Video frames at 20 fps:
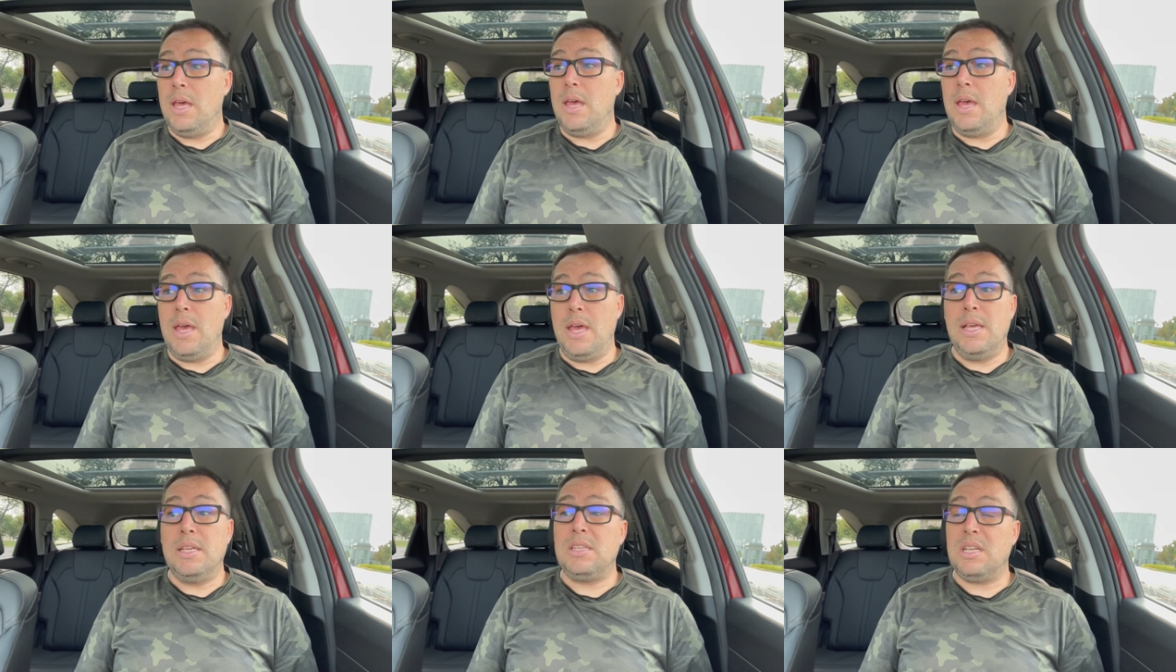
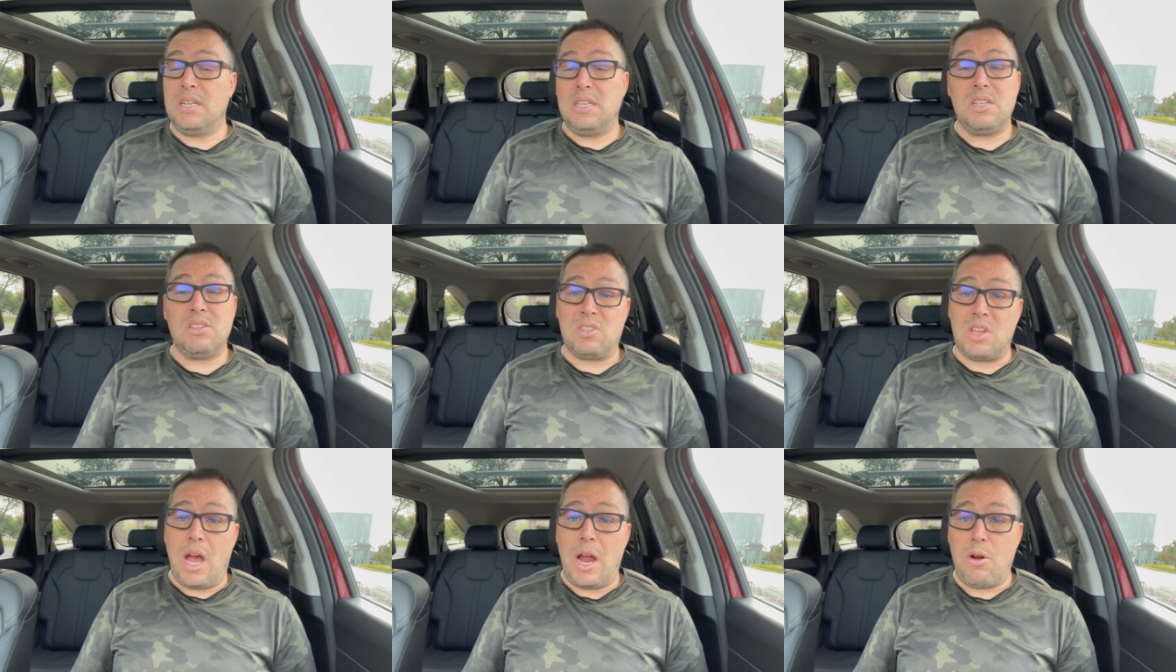is it
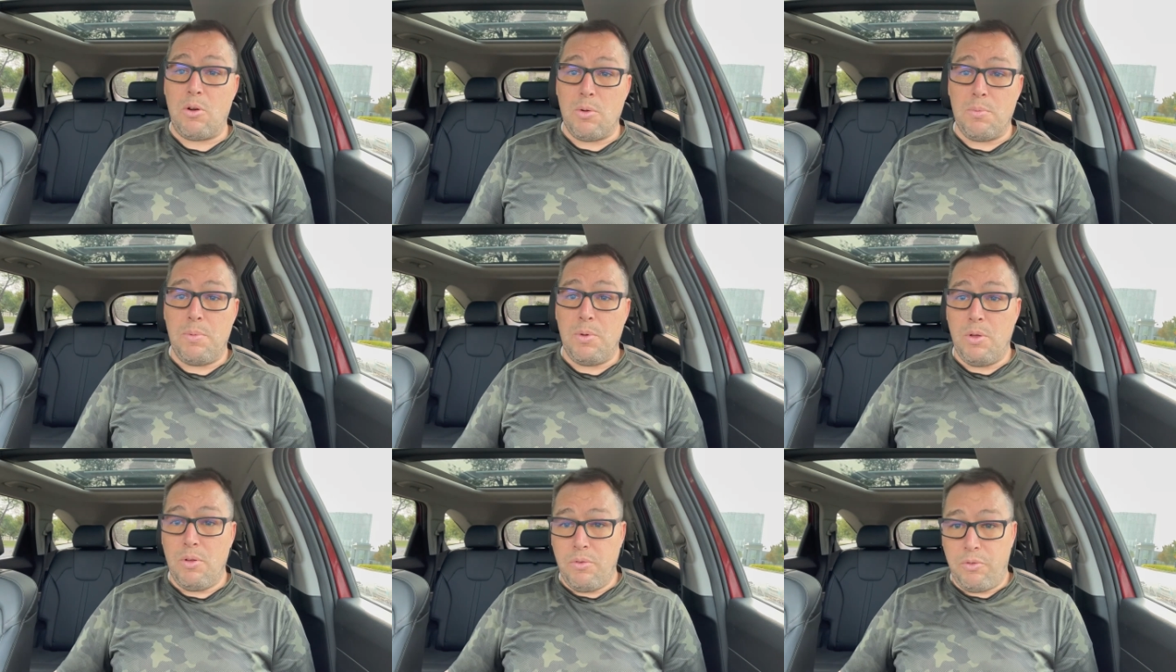
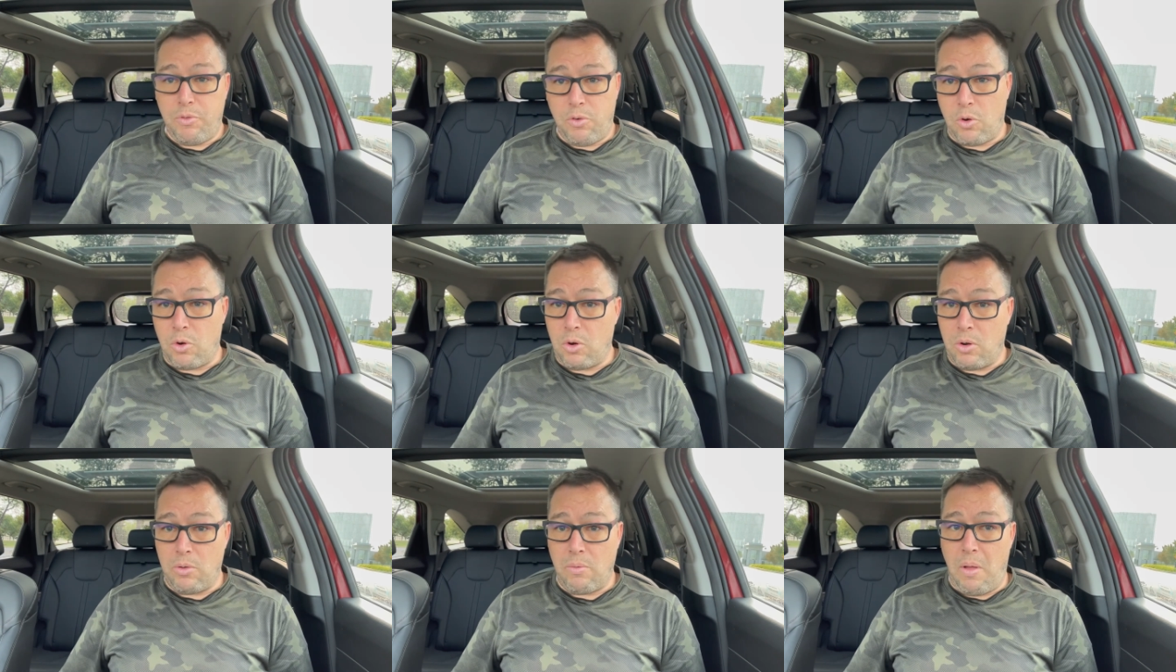desirable
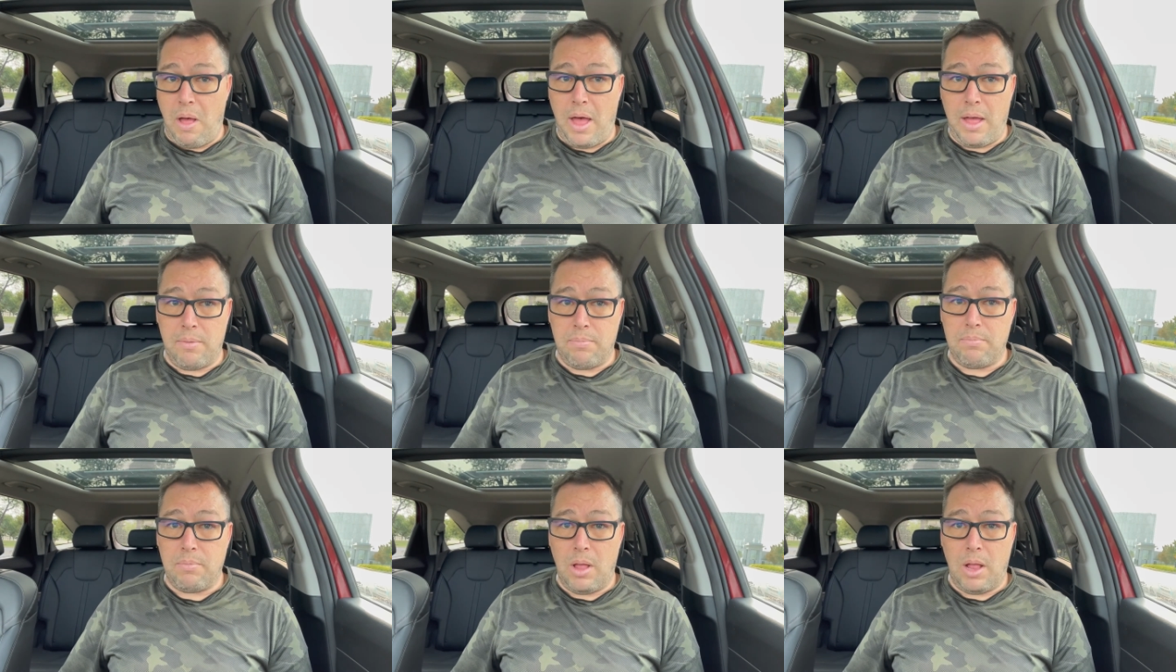for
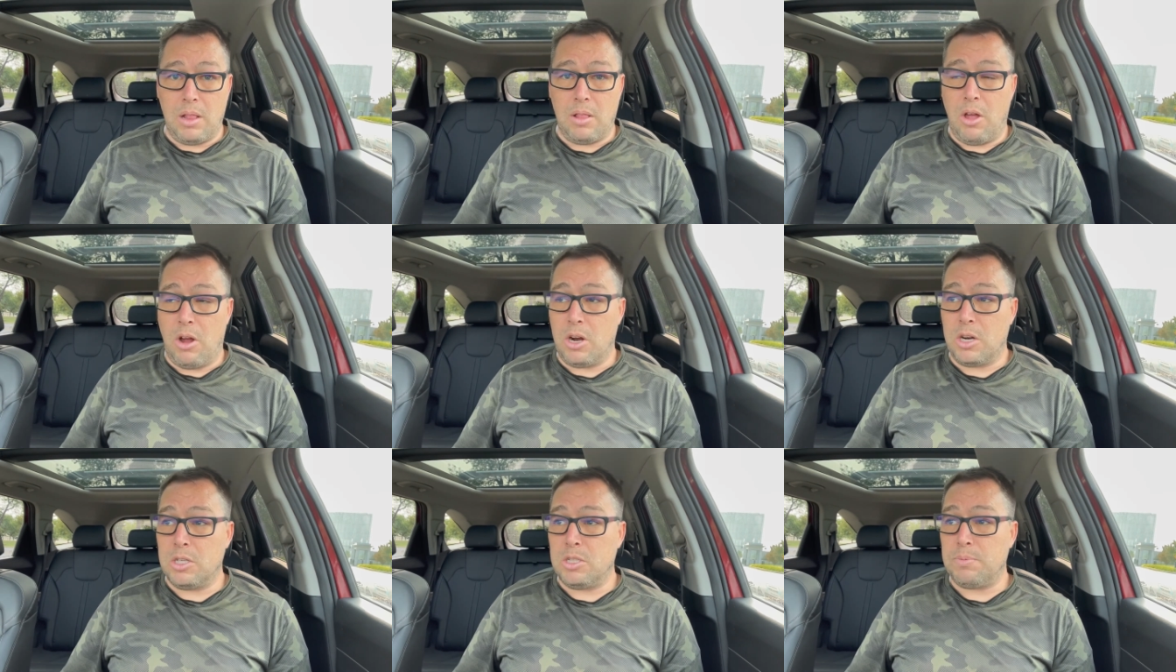a, a,
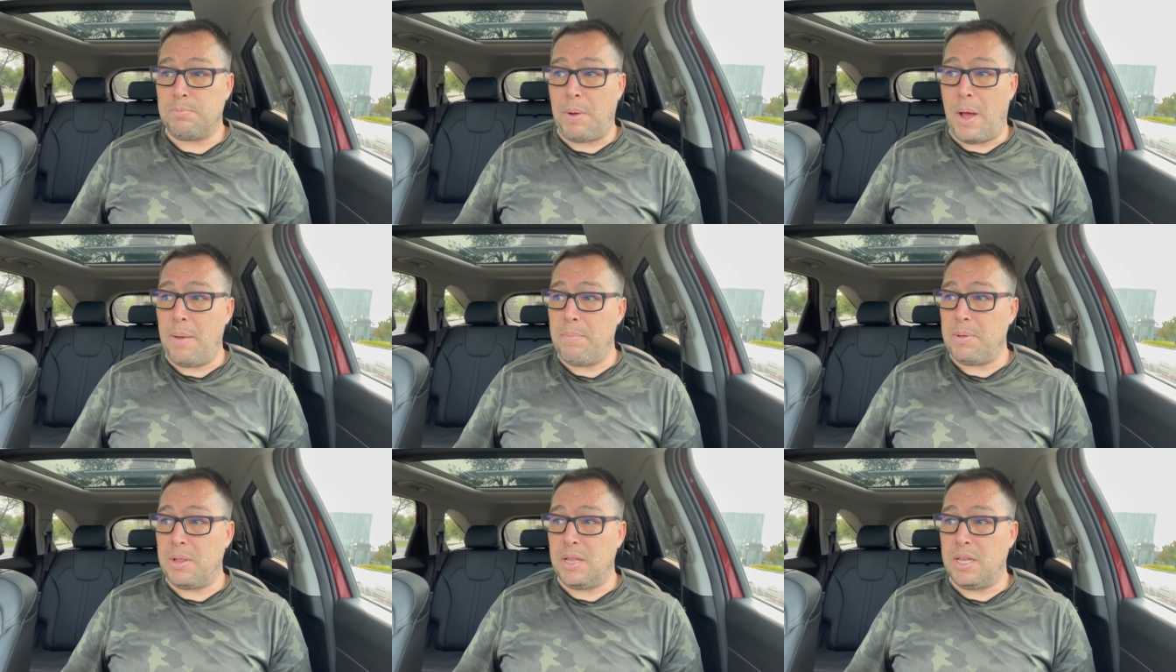large
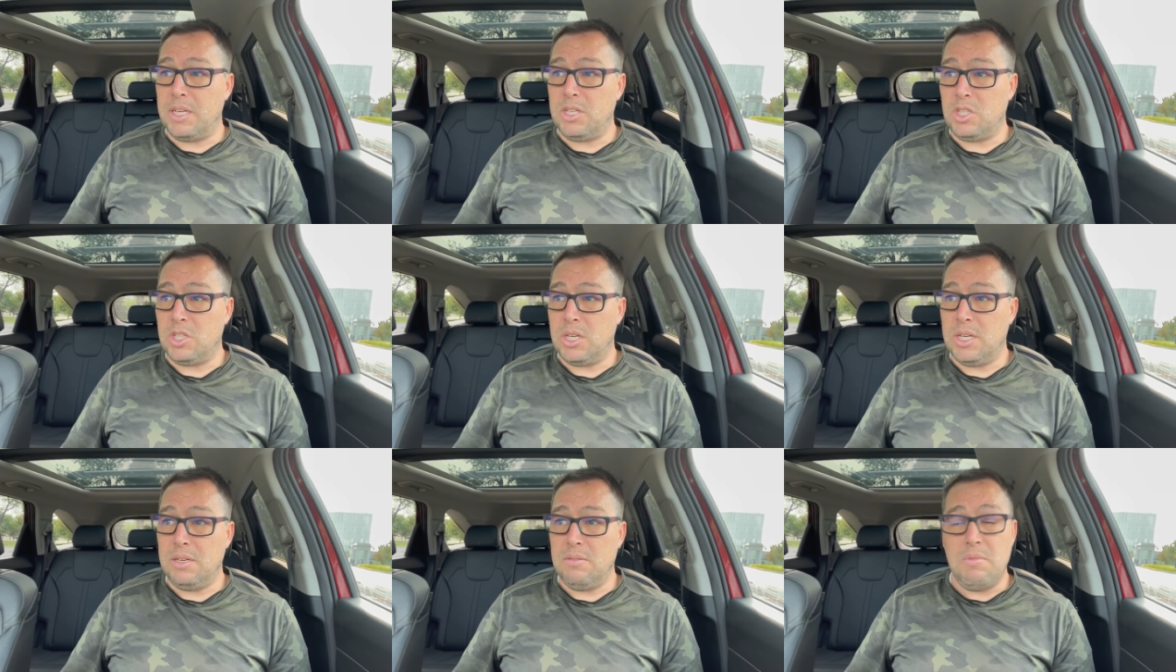
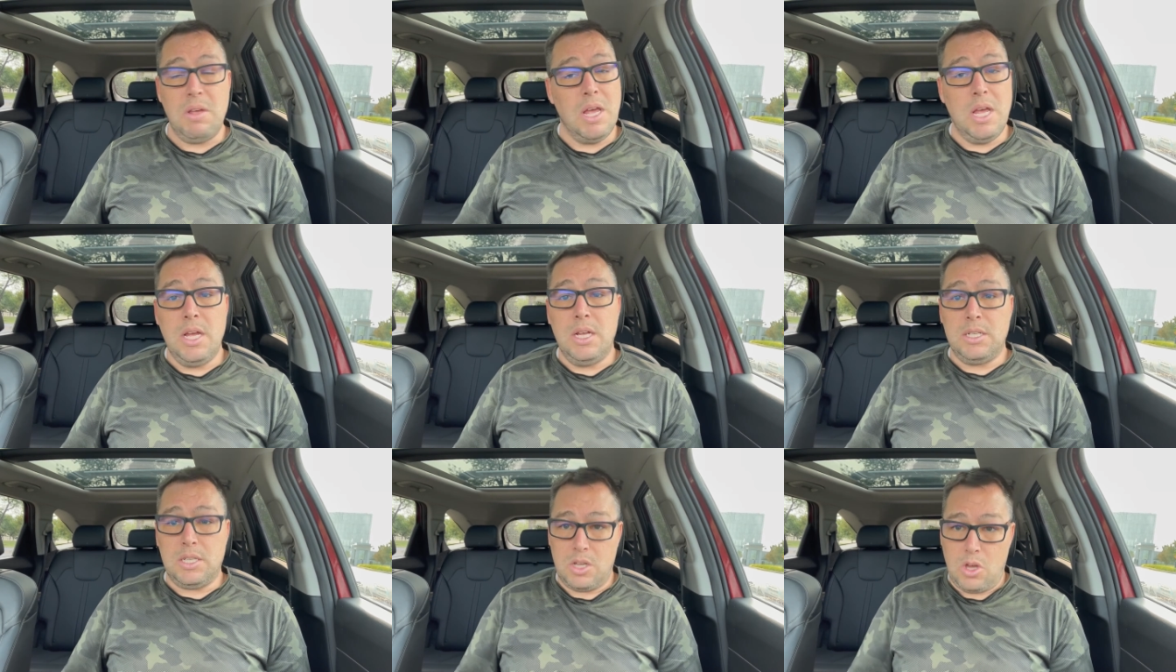population
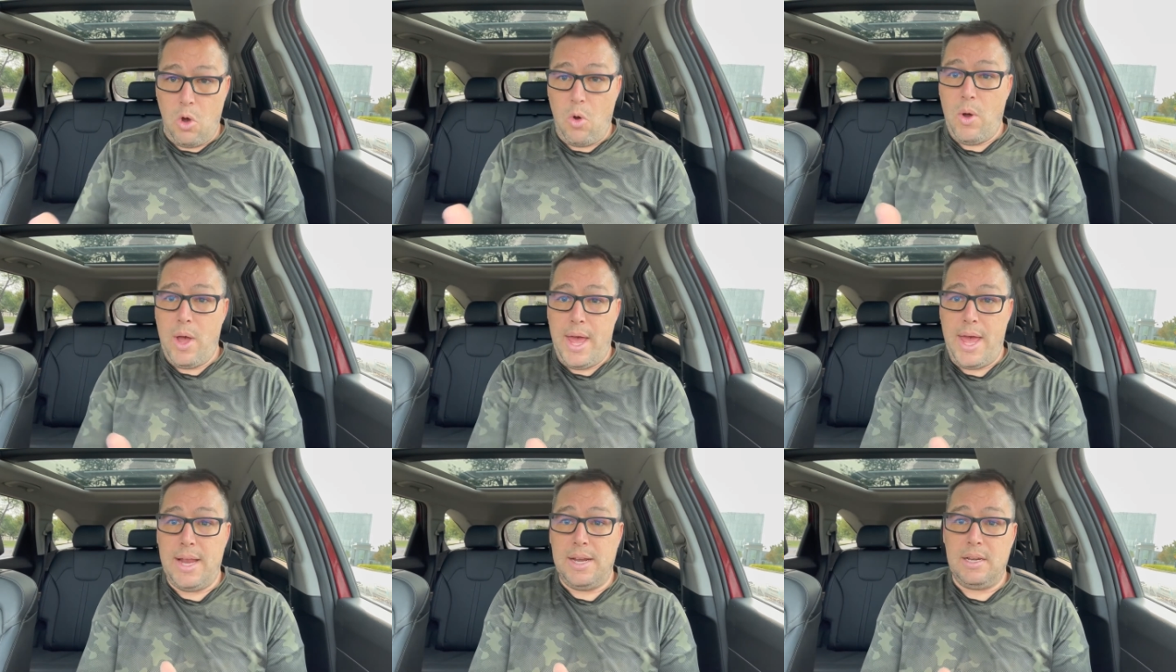to go
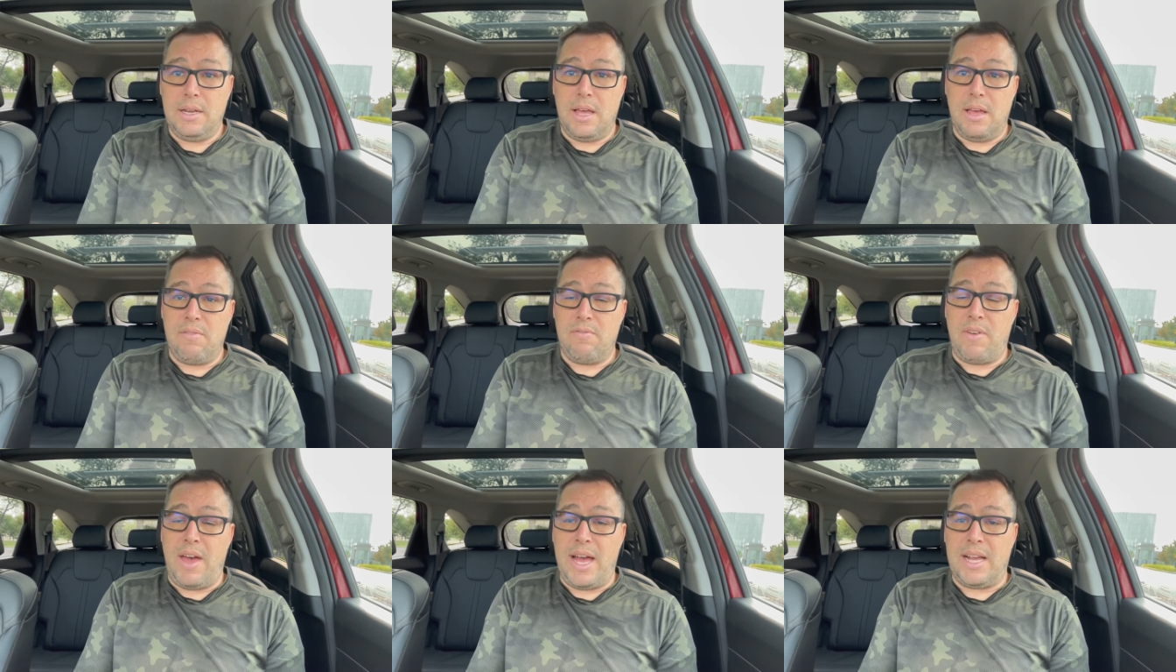ahead and
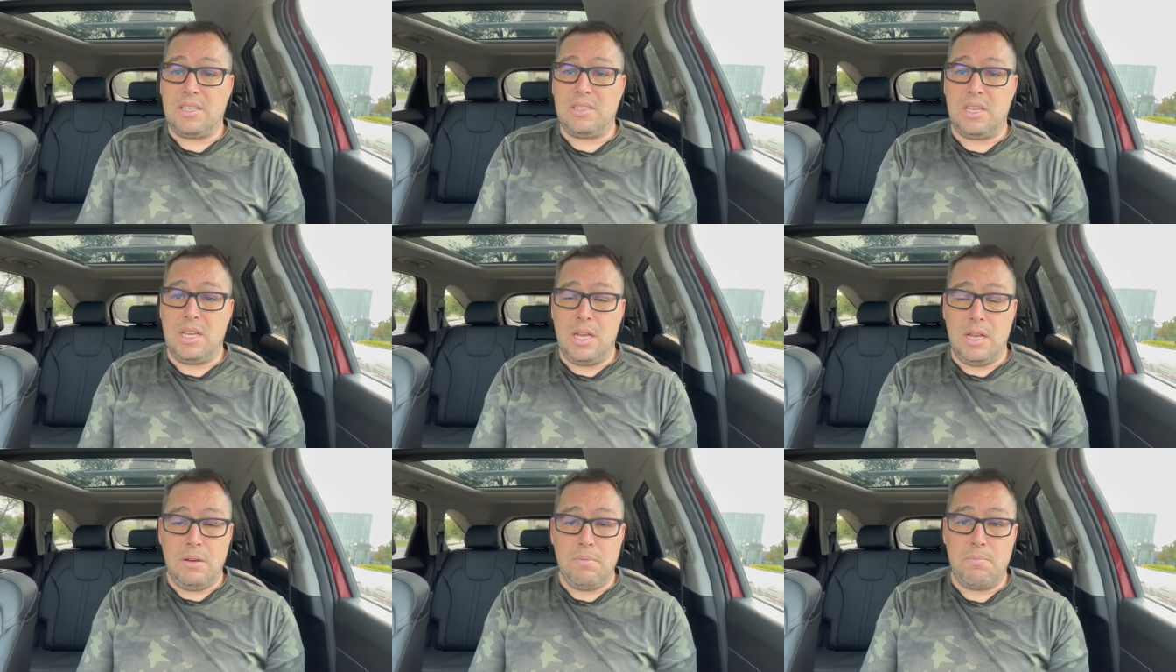get
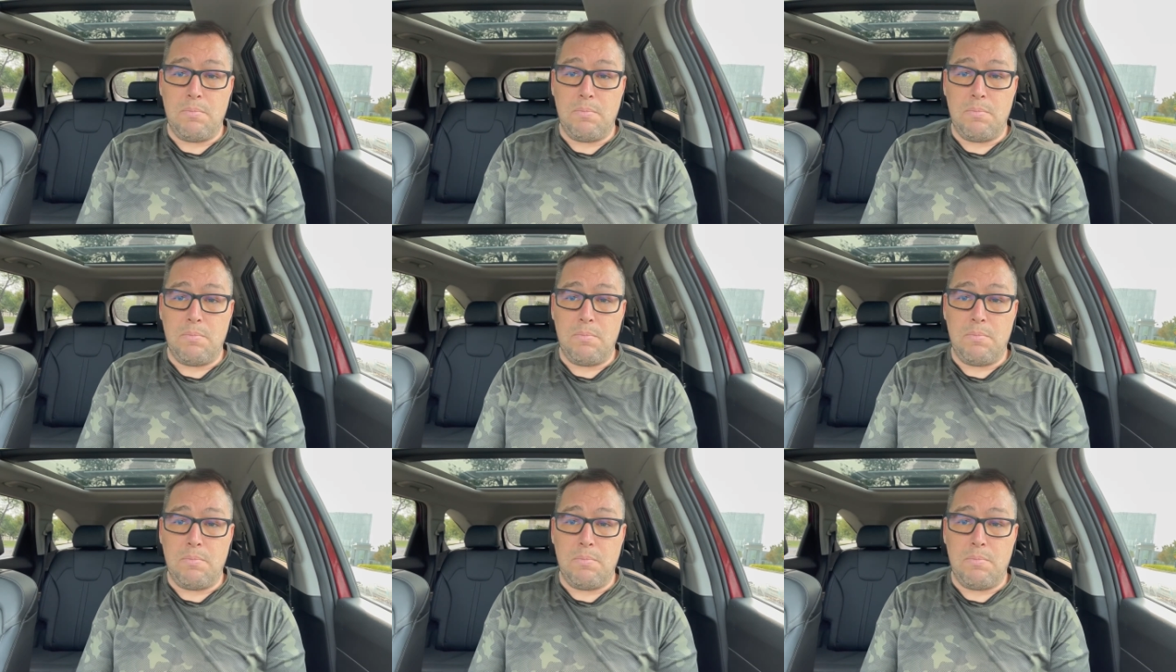vaccine?